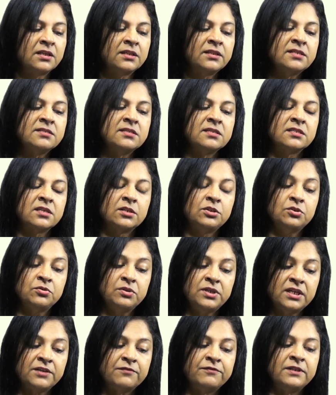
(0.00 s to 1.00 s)
This is a
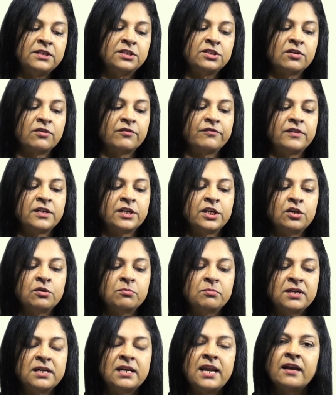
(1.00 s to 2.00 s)
unique feature of the
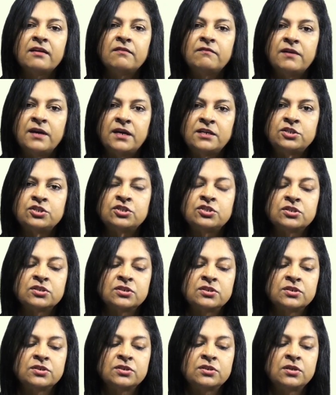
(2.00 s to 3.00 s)
human language,
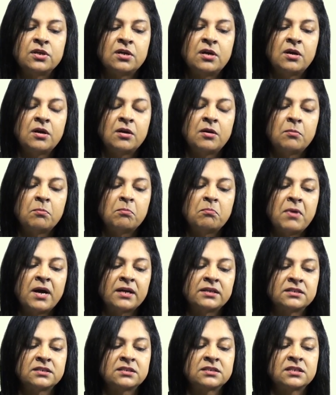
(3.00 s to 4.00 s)

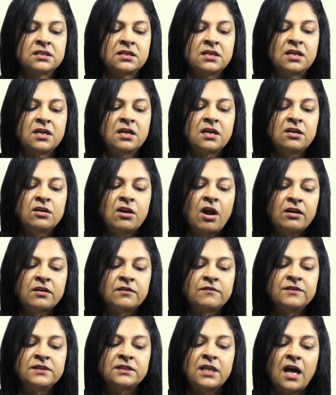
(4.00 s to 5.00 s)
but
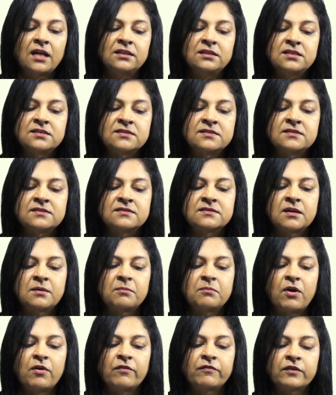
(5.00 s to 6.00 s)
not with other
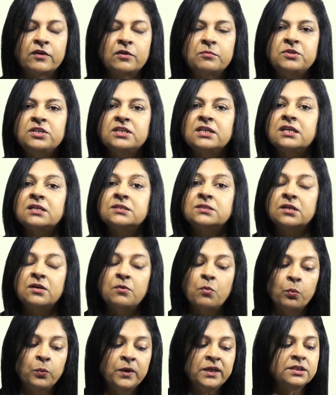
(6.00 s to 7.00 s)
systems of
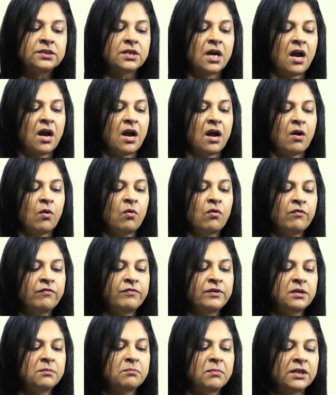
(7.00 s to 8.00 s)
communication which are
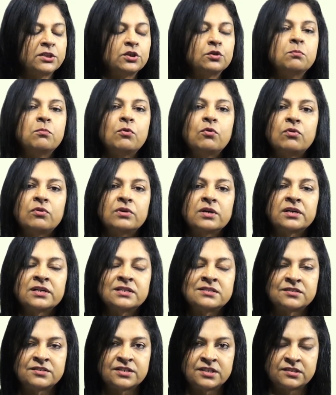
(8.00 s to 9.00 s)
often much more
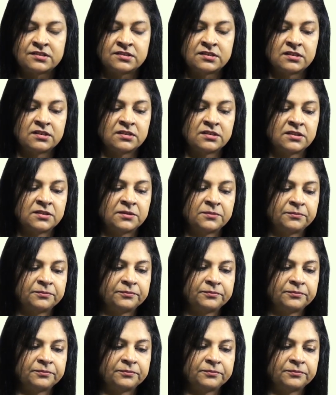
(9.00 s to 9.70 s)
restricted.